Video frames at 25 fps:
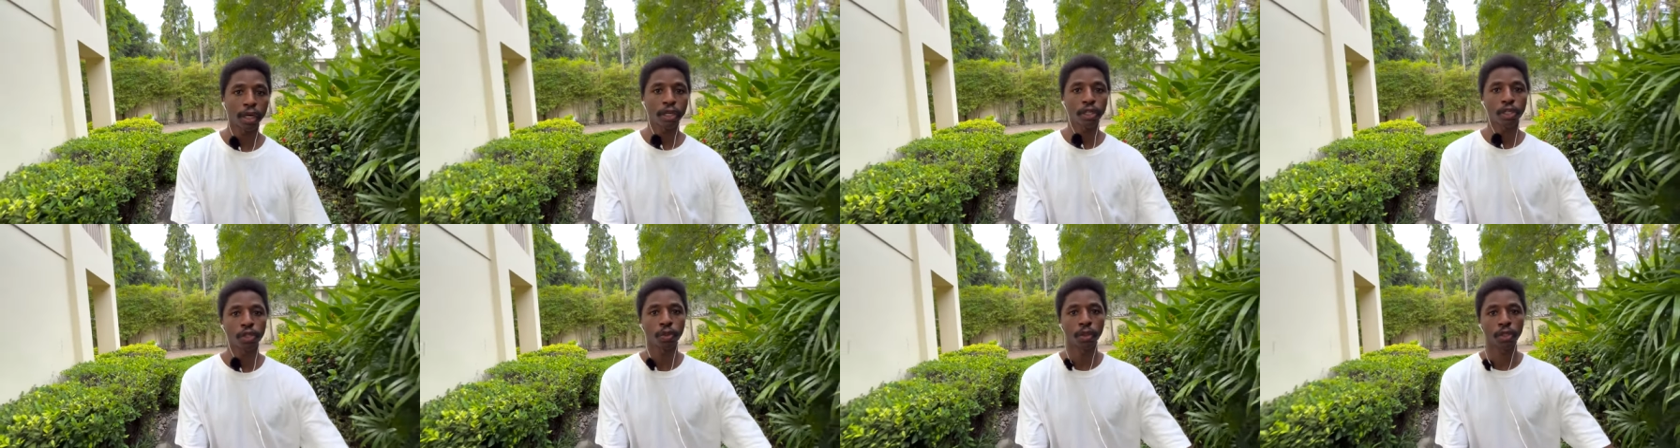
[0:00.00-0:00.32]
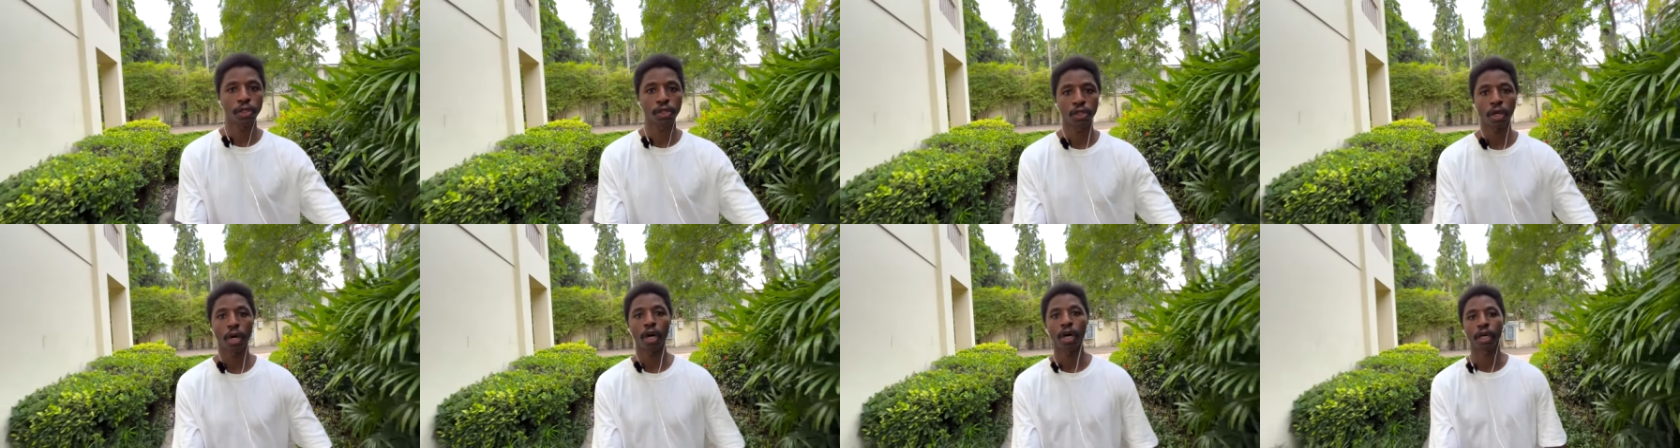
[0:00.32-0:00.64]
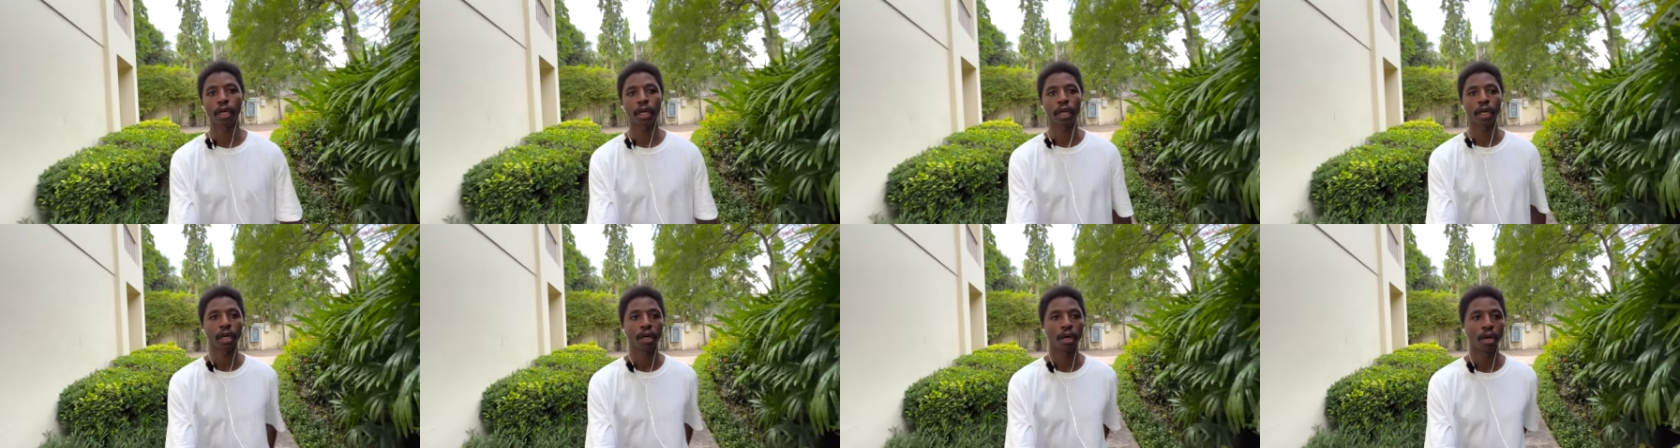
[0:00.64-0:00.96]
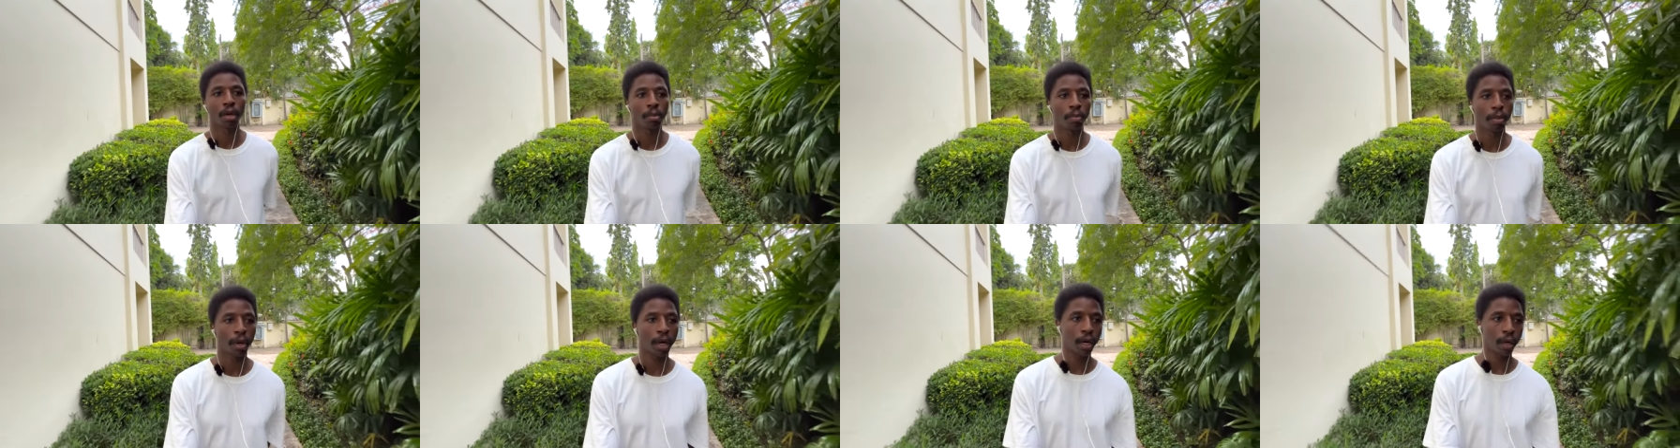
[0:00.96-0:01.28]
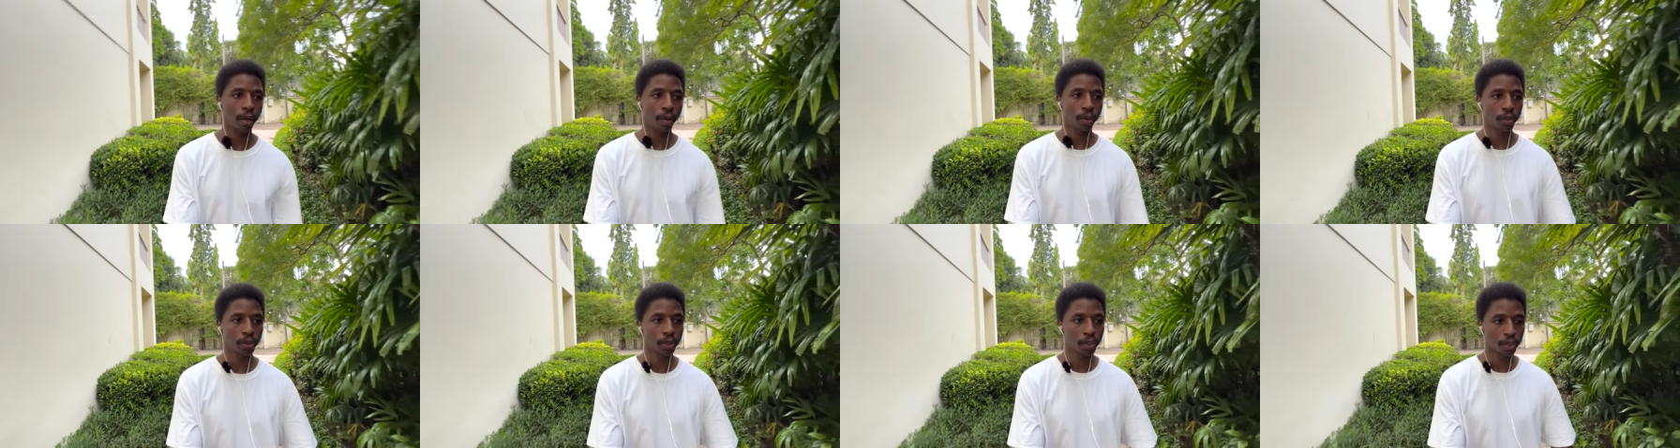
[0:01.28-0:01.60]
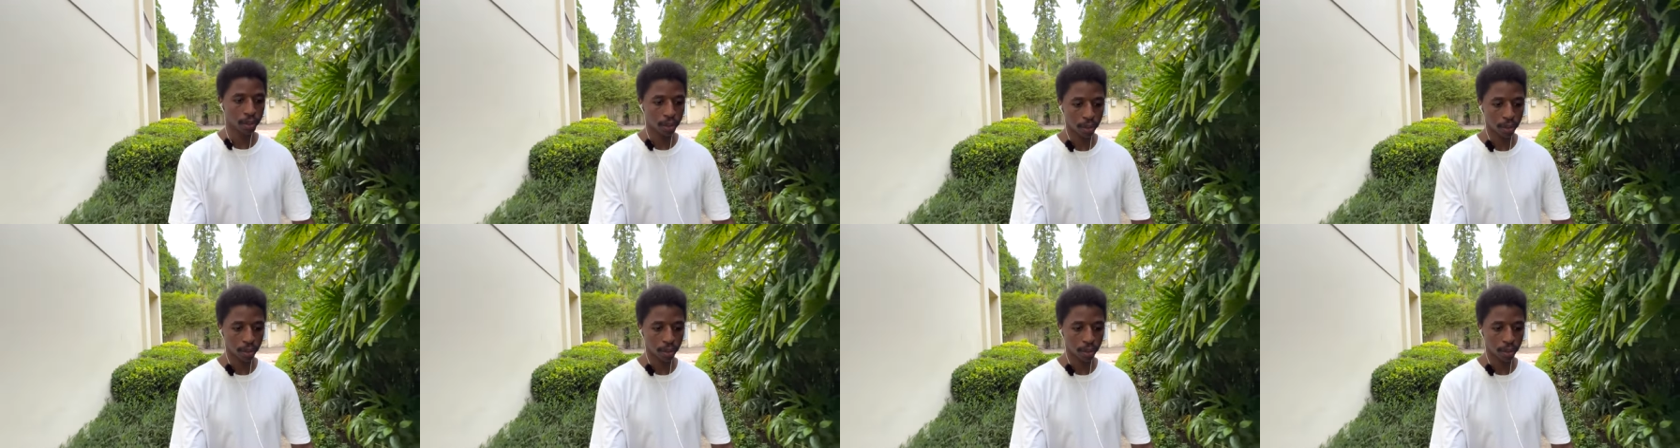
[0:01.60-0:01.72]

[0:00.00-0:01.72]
and she was talking about